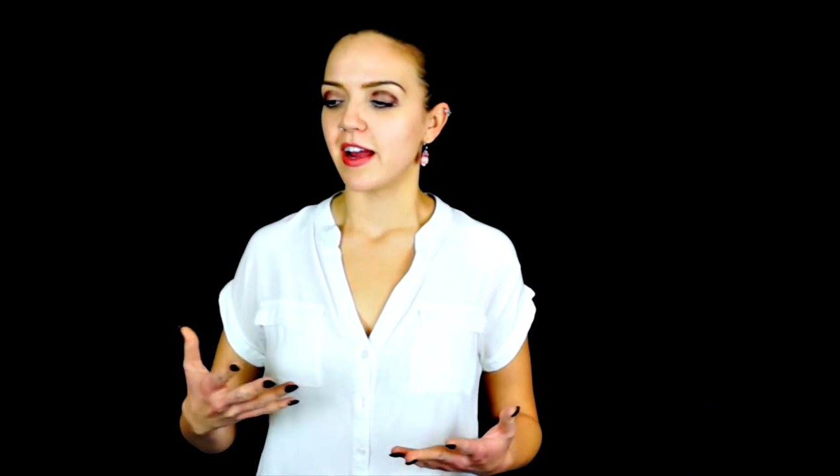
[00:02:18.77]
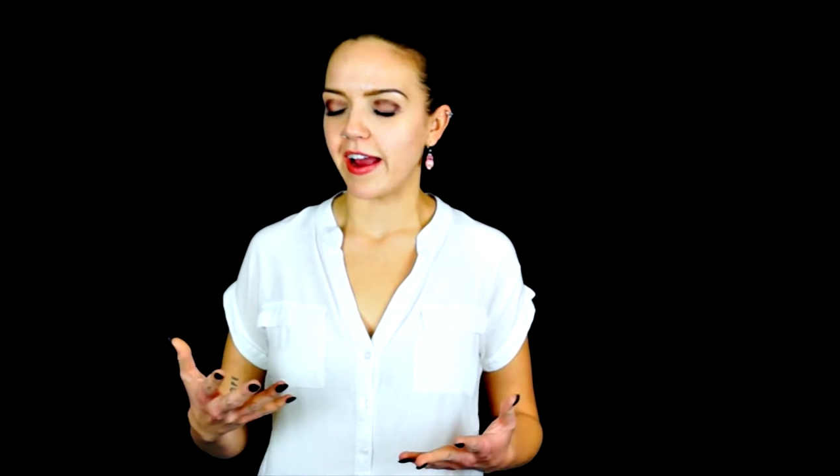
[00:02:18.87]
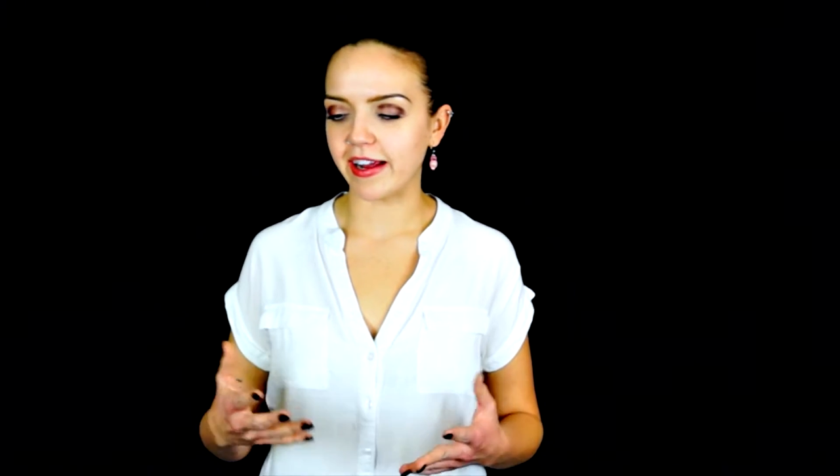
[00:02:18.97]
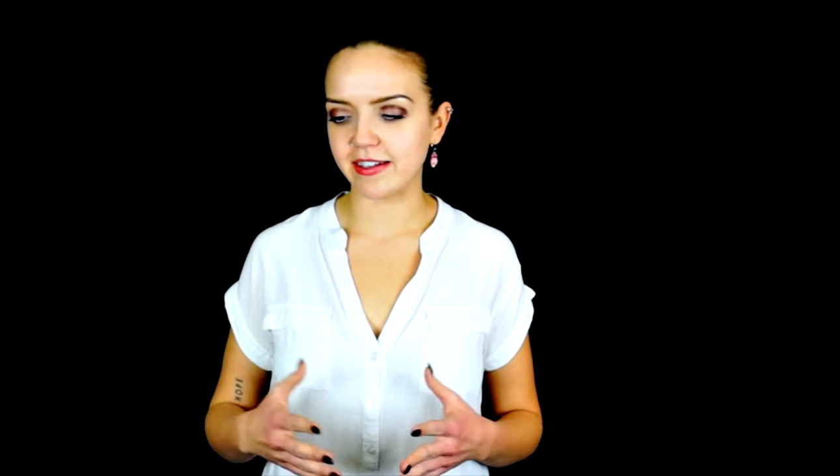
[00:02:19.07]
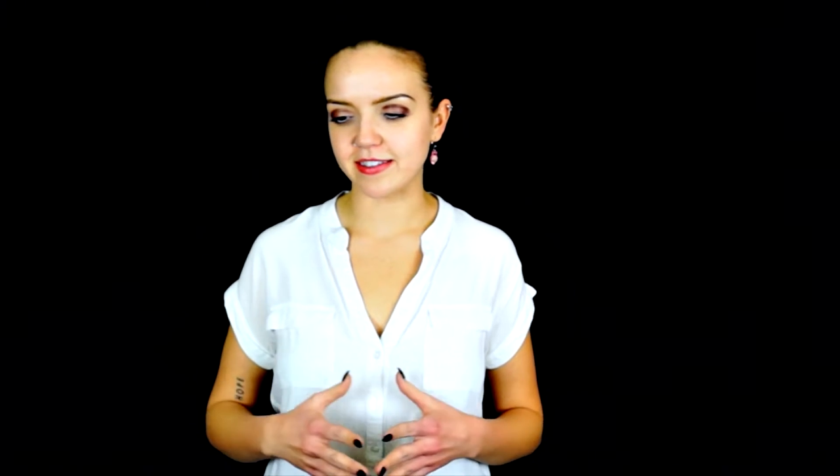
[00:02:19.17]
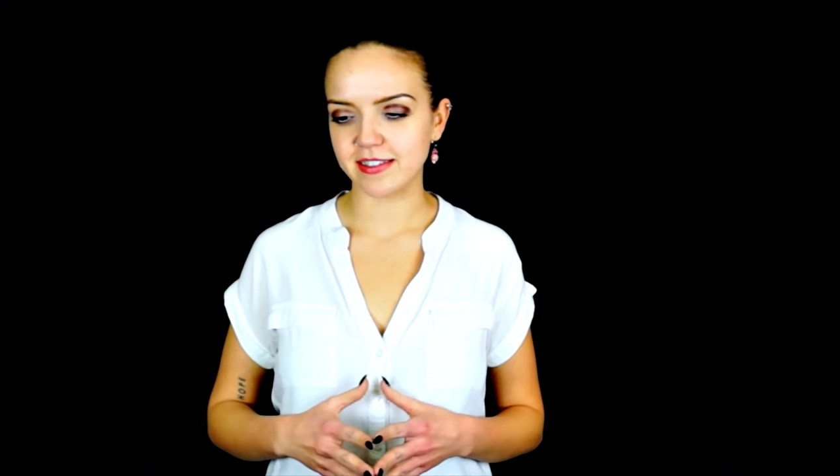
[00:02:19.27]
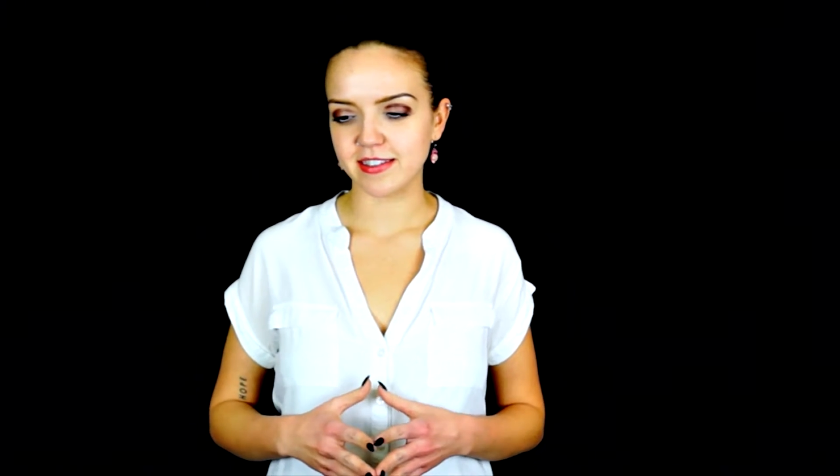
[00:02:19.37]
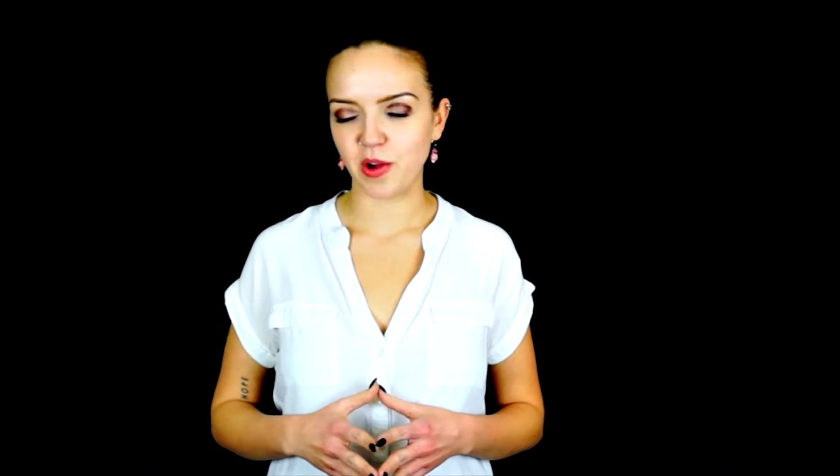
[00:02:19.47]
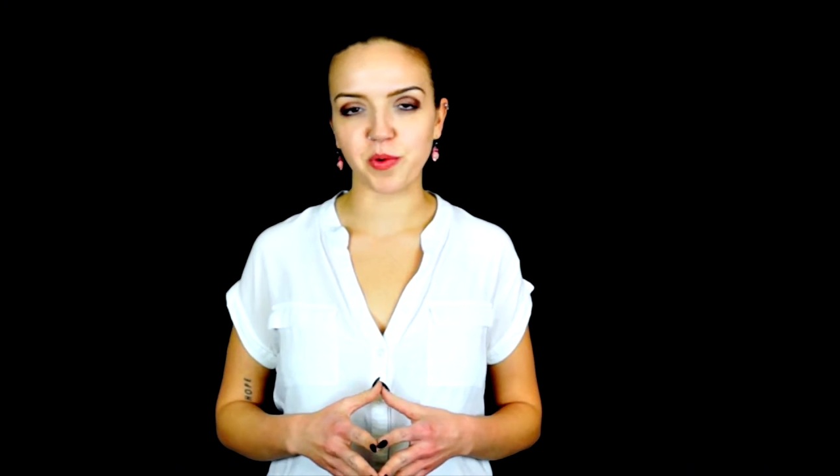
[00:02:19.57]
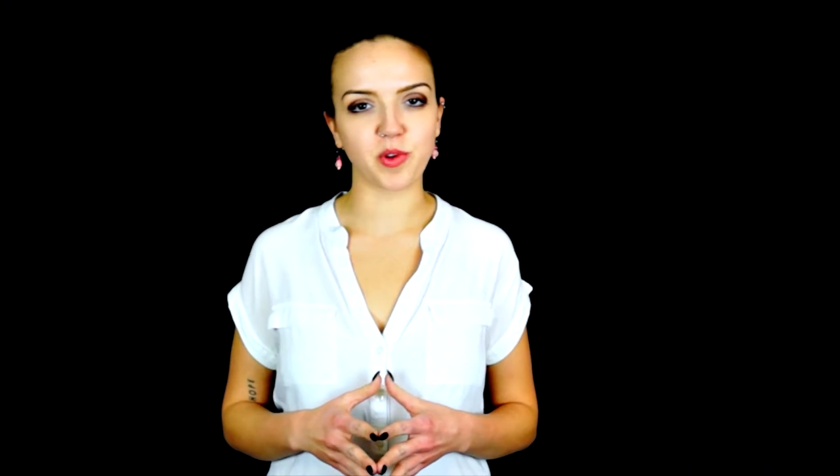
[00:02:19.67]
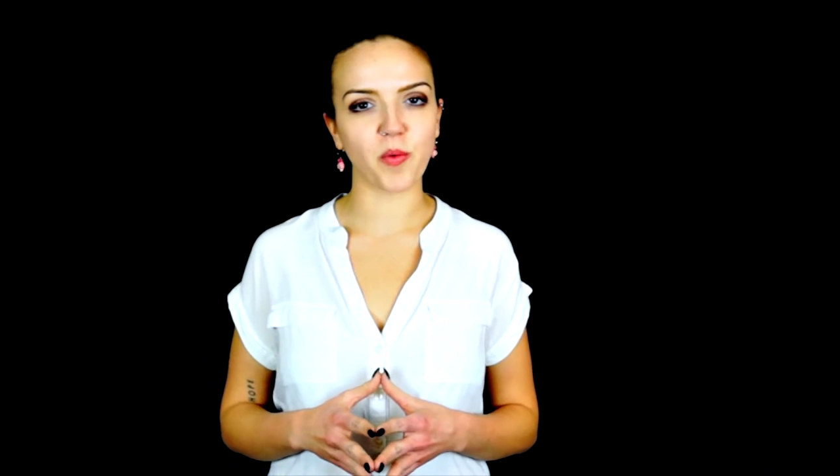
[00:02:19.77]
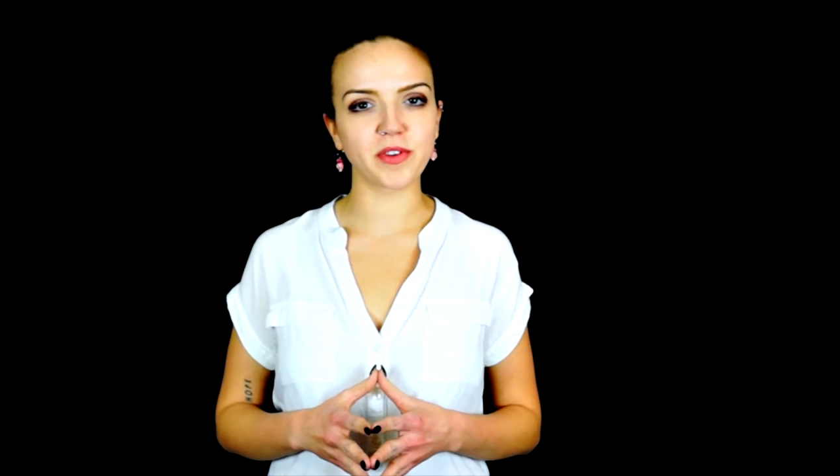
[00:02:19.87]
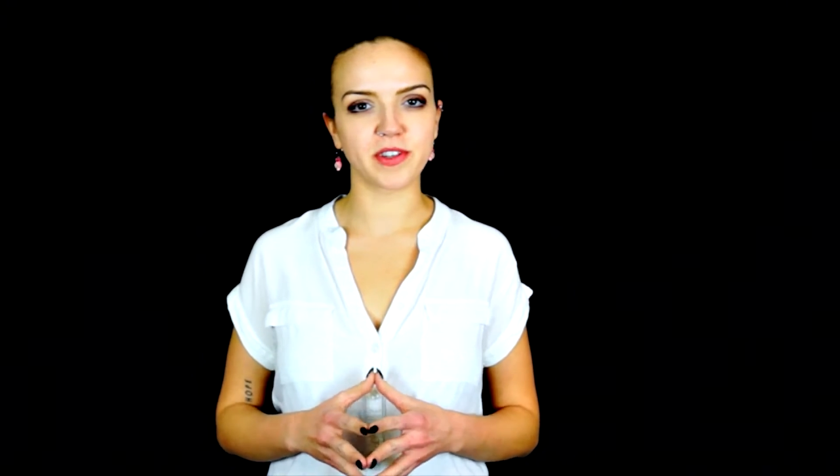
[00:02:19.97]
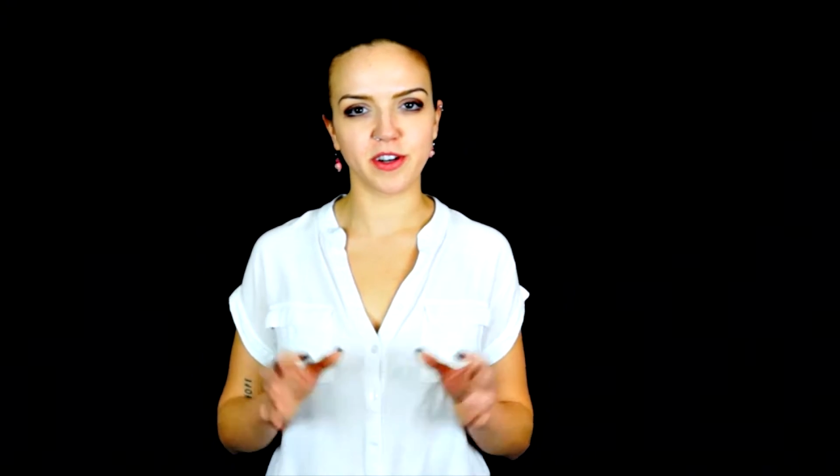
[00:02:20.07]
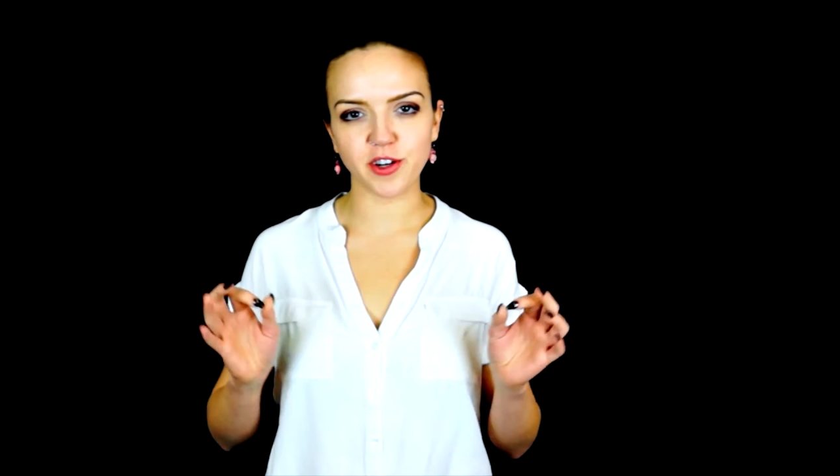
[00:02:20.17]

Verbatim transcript: And it was always like